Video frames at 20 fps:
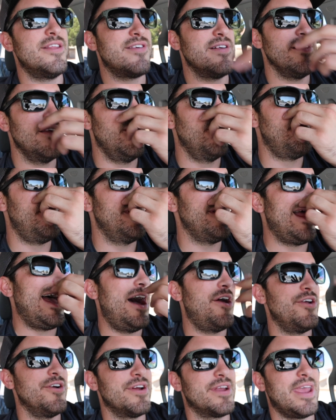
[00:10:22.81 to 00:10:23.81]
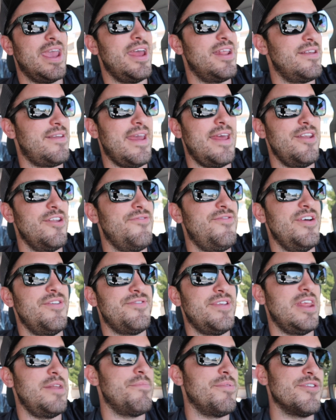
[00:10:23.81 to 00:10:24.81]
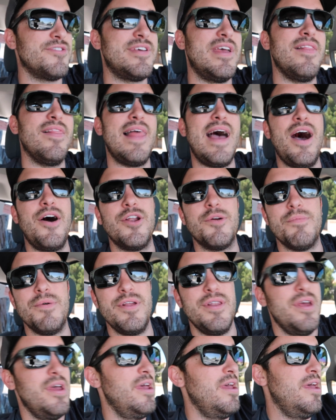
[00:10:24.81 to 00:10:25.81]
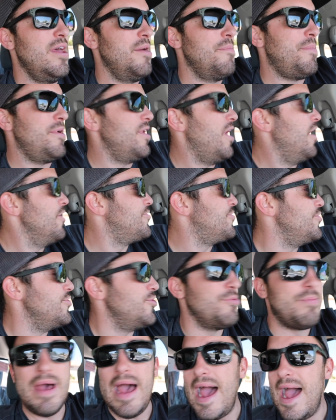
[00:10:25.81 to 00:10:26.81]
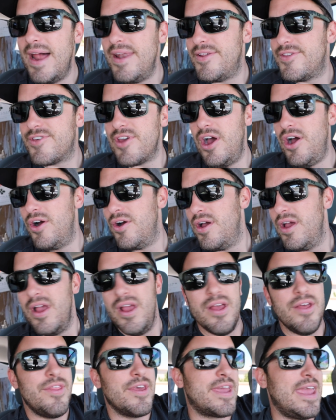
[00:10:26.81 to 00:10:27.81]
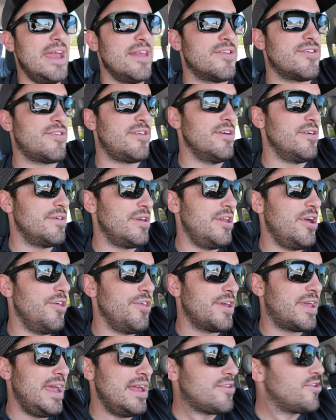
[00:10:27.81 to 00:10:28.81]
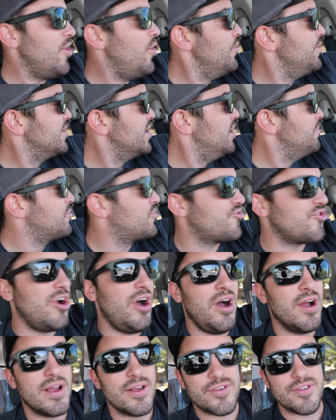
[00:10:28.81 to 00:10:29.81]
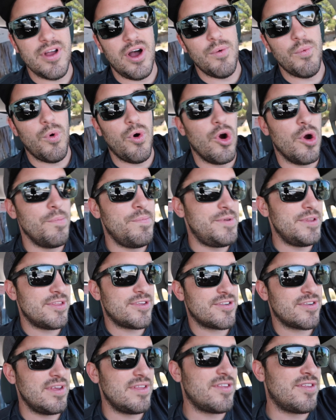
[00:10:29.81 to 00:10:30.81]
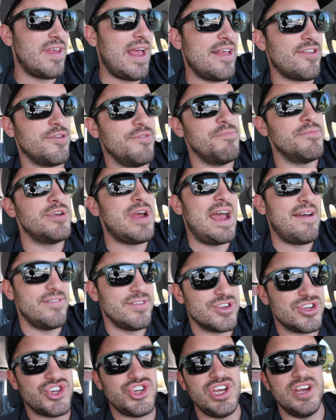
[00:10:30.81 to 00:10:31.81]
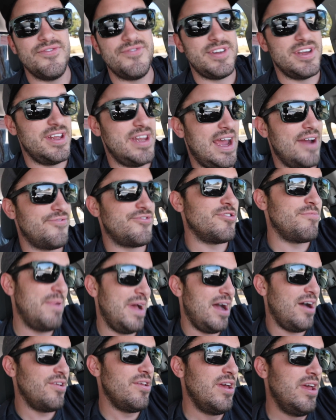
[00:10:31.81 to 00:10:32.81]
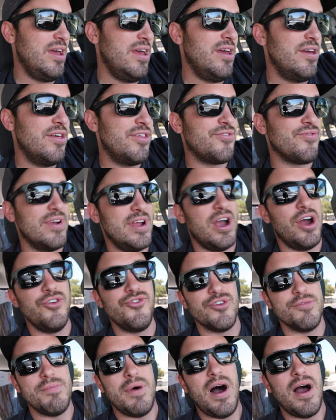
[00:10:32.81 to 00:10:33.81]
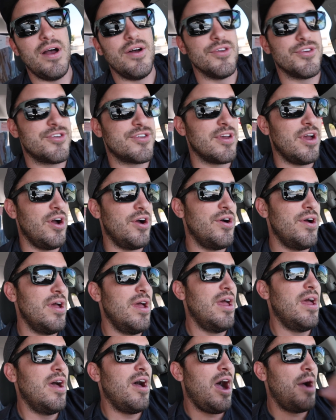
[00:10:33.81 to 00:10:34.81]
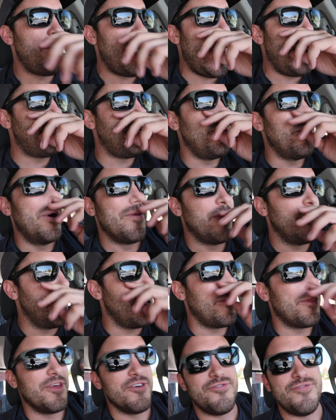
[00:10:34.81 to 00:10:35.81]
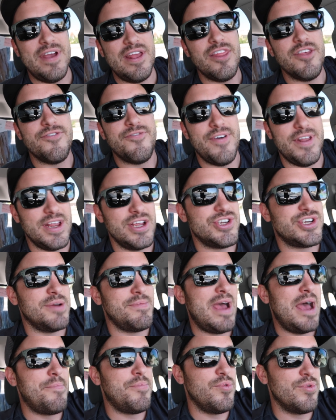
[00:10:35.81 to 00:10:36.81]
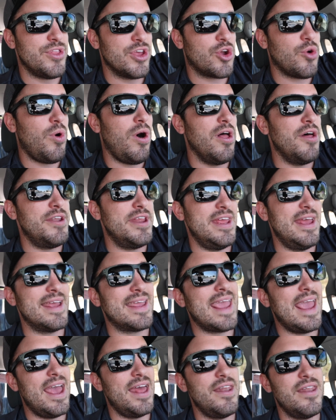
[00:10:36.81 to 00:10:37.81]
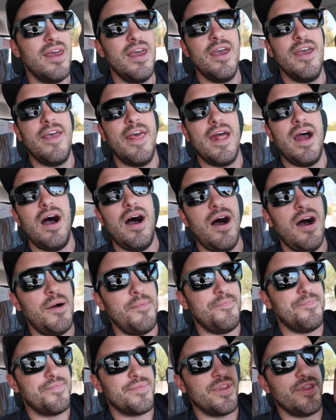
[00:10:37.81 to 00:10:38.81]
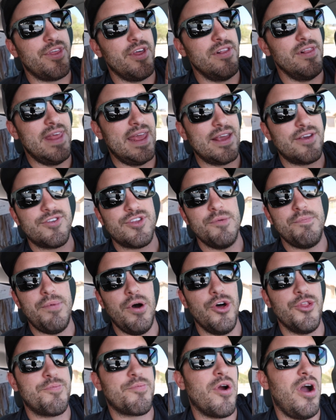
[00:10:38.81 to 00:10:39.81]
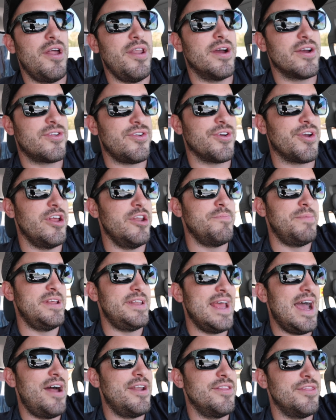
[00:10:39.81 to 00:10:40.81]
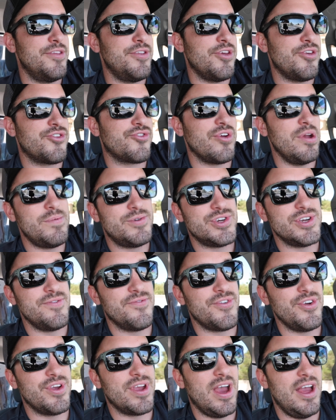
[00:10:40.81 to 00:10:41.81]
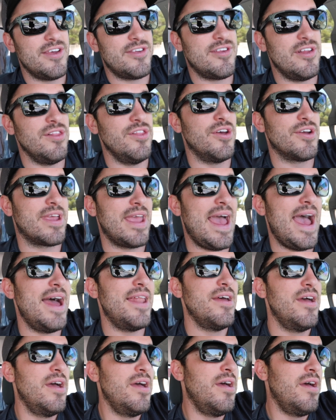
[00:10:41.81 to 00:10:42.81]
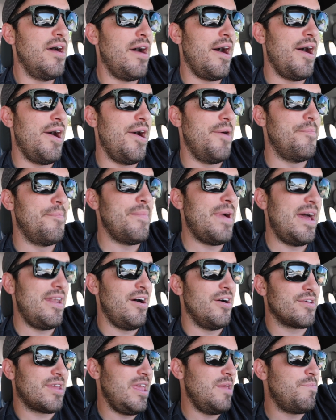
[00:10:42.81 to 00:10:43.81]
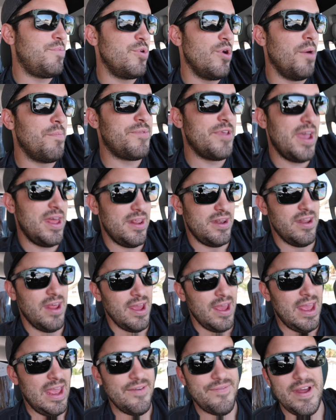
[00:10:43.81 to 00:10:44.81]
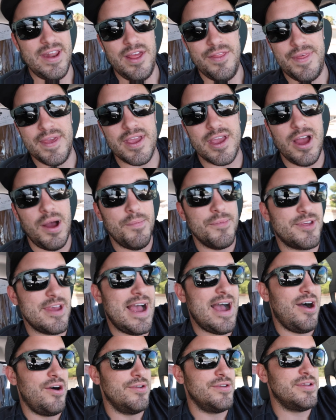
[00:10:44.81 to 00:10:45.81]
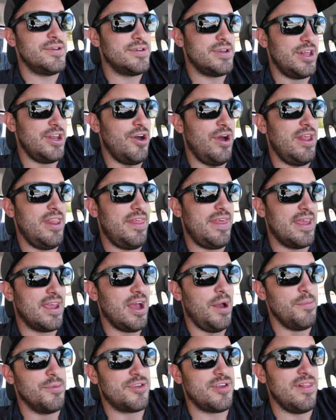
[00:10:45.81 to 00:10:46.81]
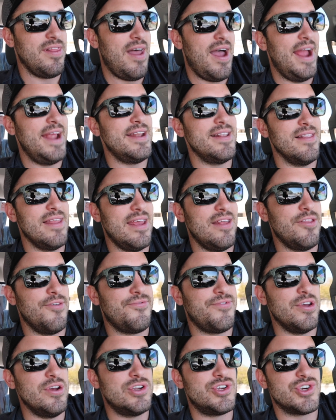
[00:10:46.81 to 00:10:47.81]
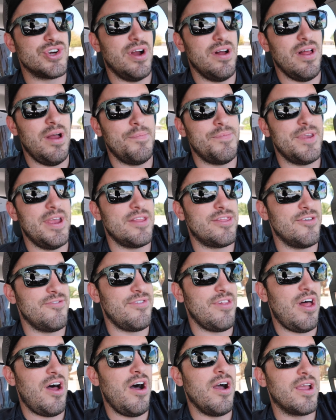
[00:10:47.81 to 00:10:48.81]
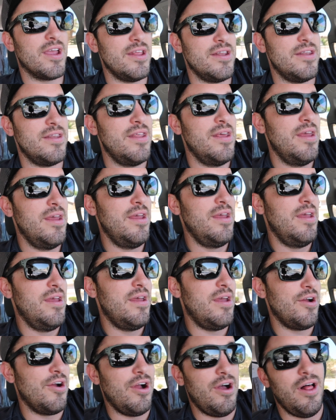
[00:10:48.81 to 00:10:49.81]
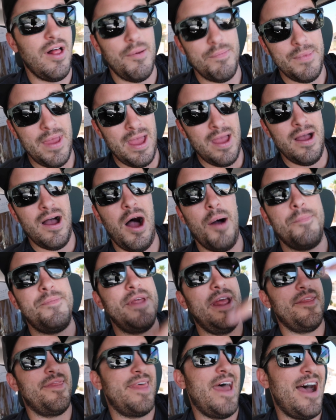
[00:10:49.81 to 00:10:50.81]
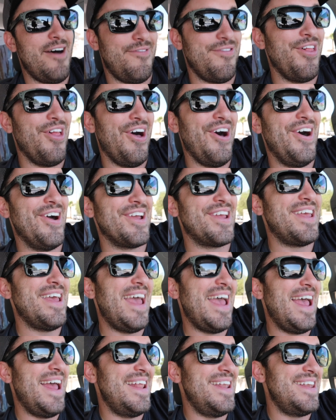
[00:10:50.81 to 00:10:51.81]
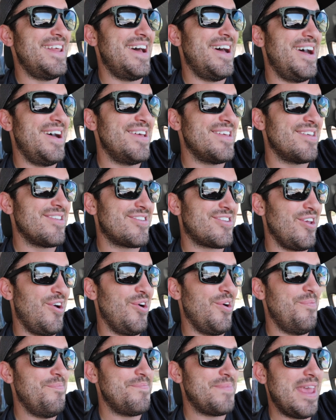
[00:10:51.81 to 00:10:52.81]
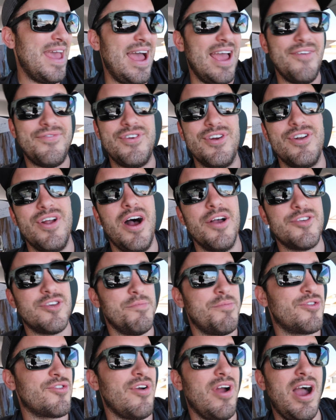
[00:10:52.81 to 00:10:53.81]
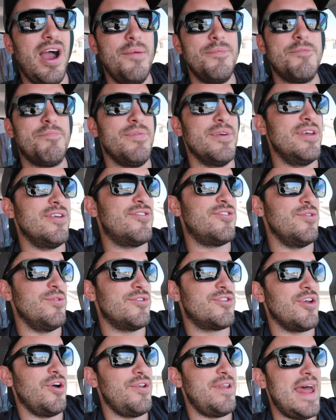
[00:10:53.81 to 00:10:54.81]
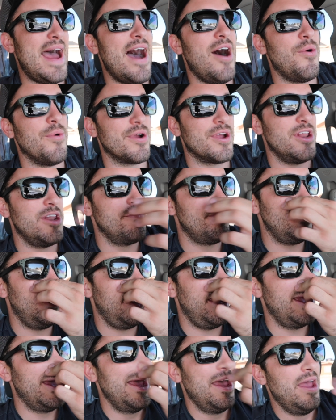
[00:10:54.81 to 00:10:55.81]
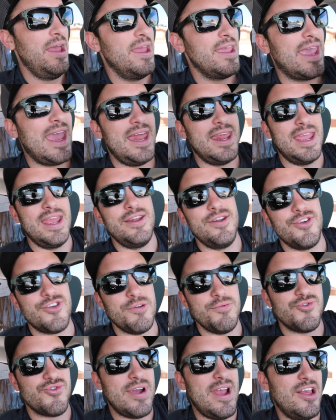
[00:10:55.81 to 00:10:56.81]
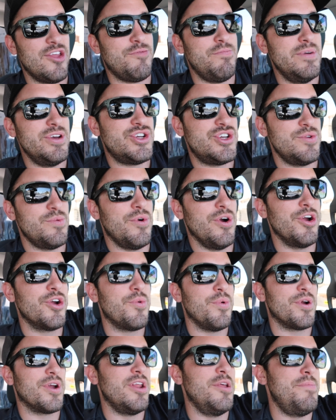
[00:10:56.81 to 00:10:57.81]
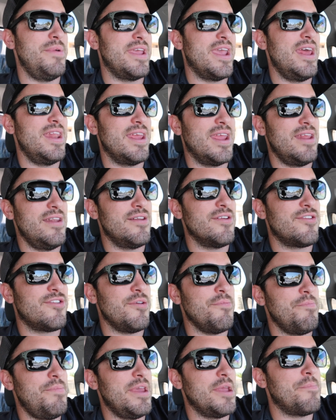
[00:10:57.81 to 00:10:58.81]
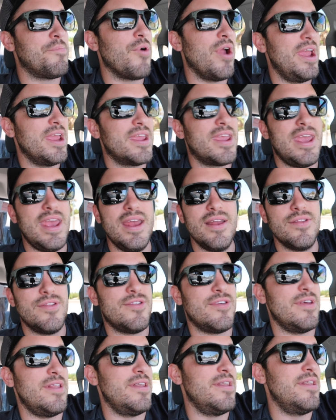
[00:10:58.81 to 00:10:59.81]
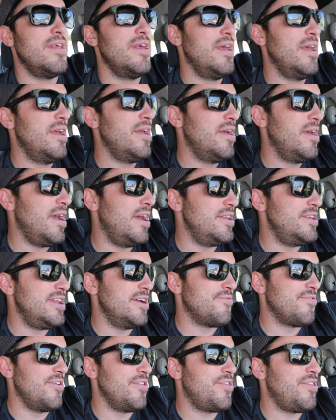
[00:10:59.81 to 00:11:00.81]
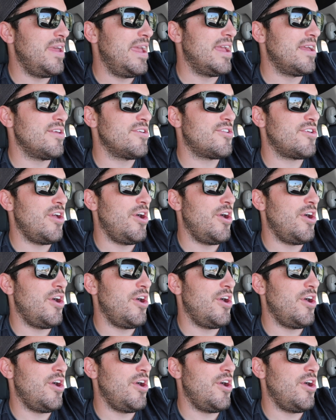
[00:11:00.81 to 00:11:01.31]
It's a little bit louder, again, 10 to 15% louder, but not too bad. So the kit's still, you know, the kit's holding up strong. It's not warped. It haven't shifted after about 300 miles. So I'm happy with the fit and the finish. I'm happy with the quality. Again, the links to both products are going to be down in the description for you guys to look at. And I'll keep you updated. If anything comes out, you know, anything comes to light in the future, I'll update the vlog, or I'll update that vlog. And so yeah, if you're not subscribed, please do so now. We're going to be getting into some transmission work. We're going to be getting into some big brake kits and different things.